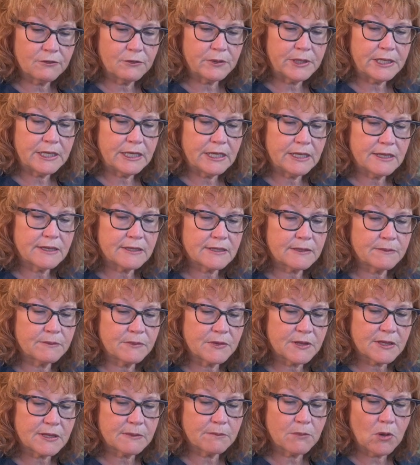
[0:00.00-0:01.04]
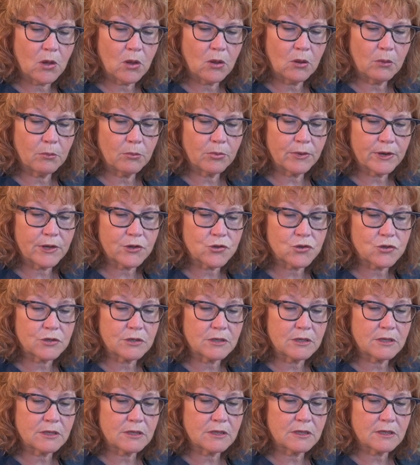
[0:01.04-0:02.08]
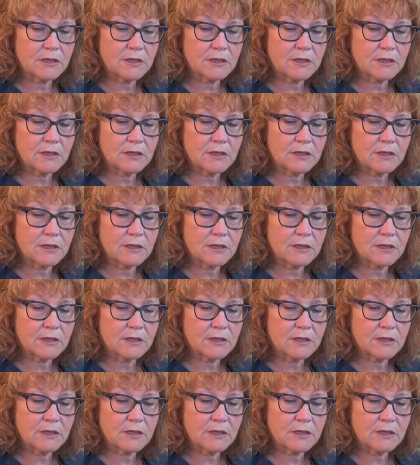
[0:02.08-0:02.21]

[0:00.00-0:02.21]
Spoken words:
we need some small brushes, the